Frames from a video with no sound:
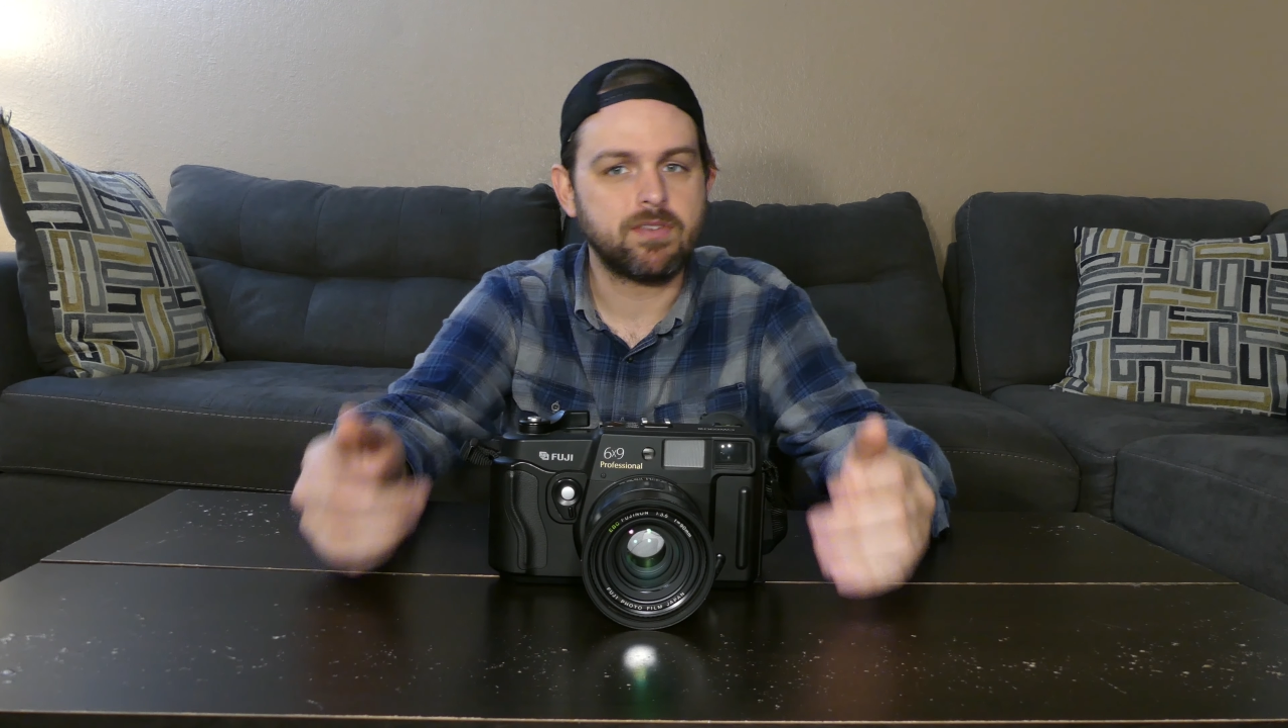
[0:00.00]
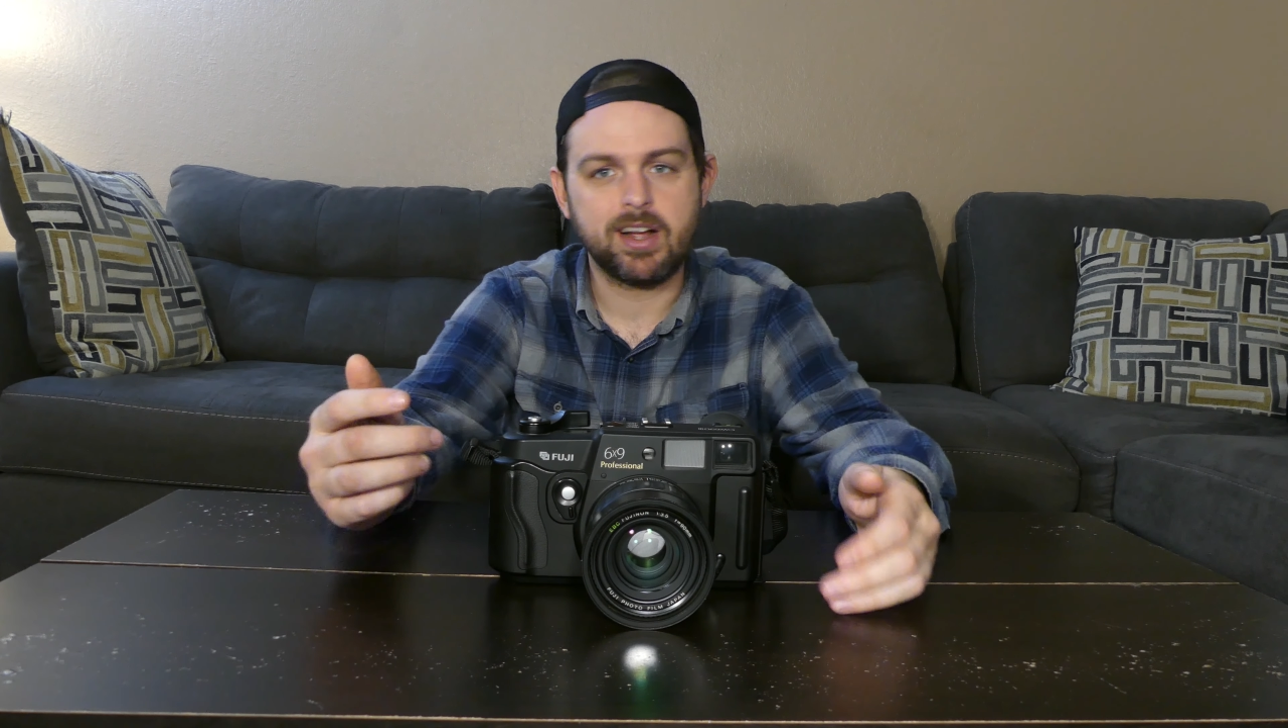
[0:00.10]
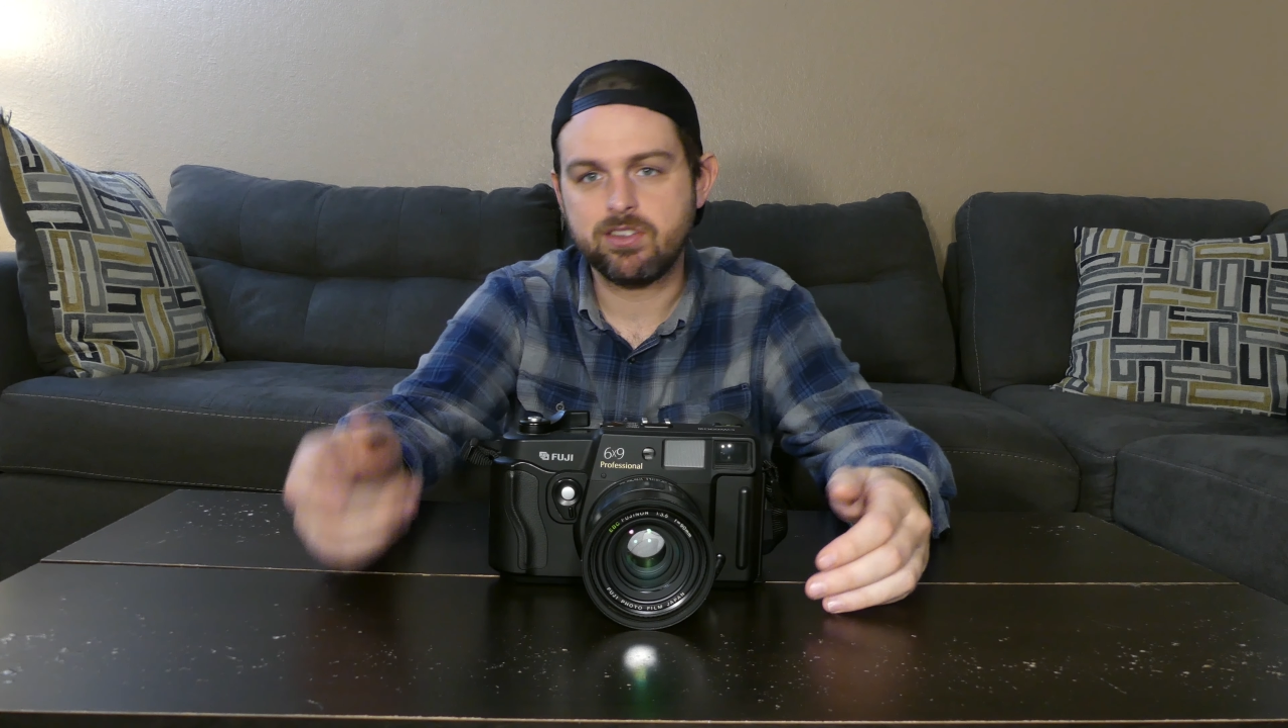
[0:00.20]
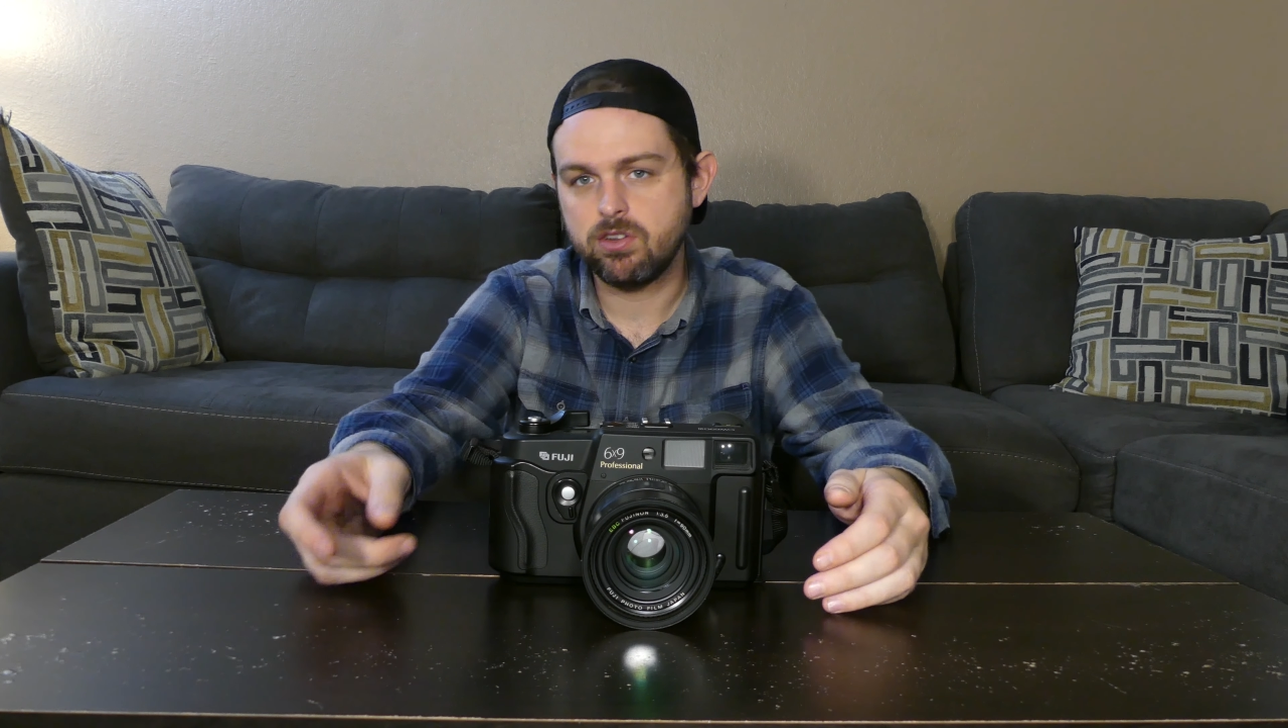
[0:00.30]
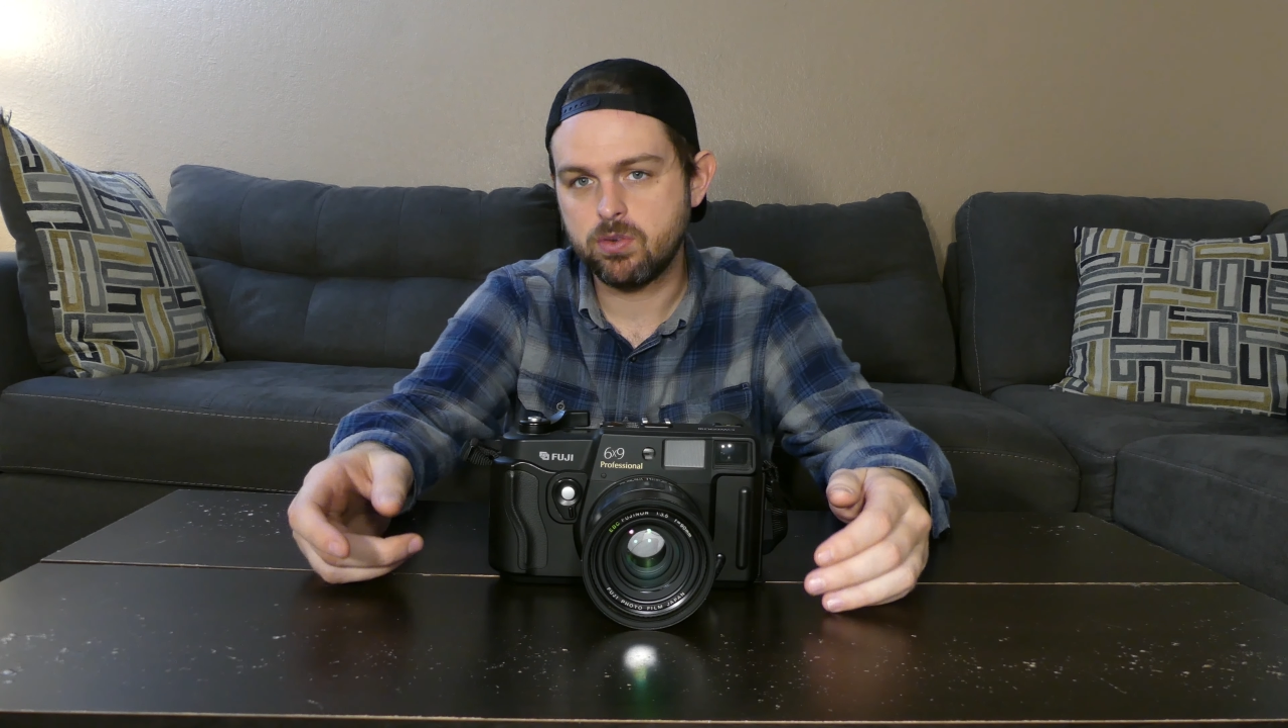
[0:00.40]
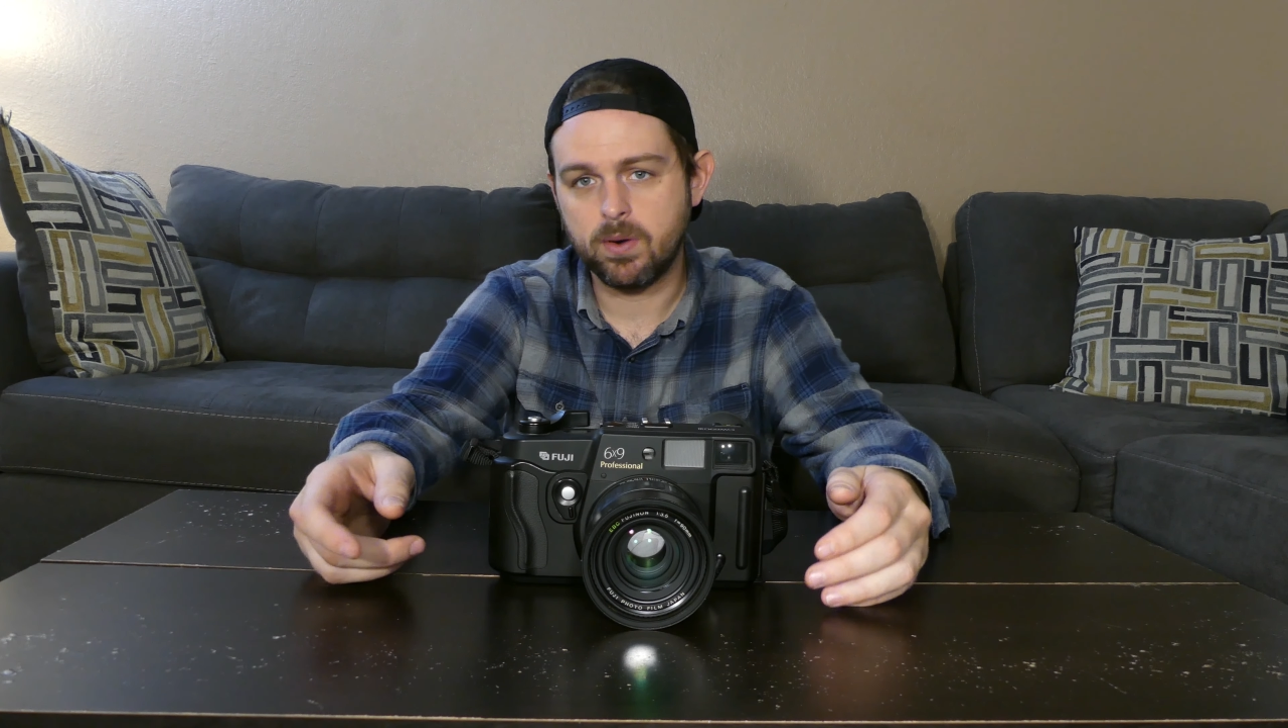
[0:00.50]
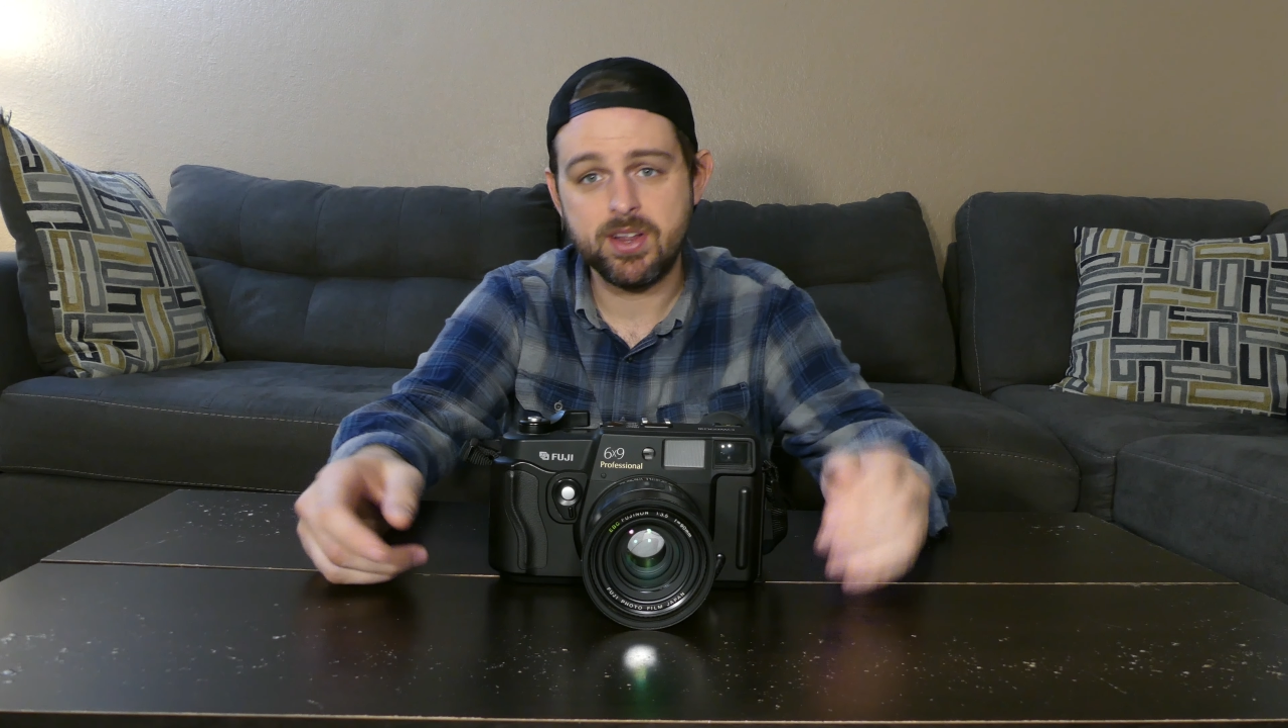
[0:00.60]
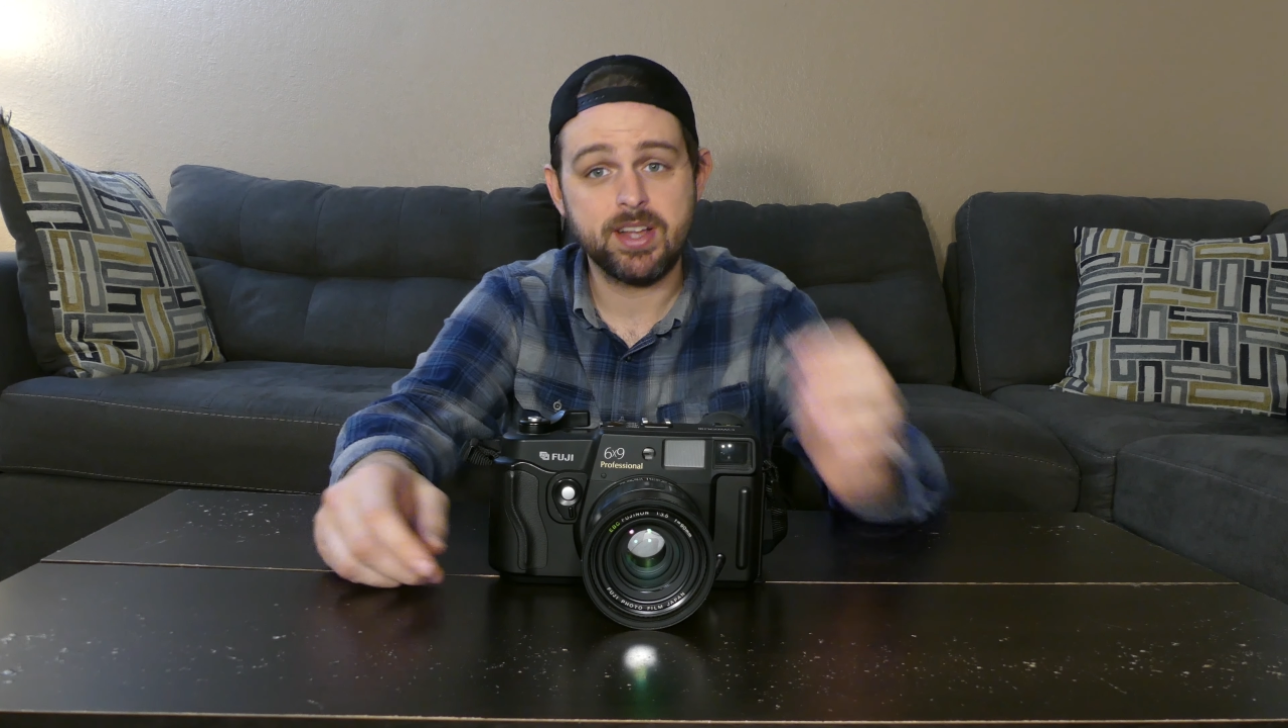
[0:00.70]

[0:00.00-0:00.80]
find 220,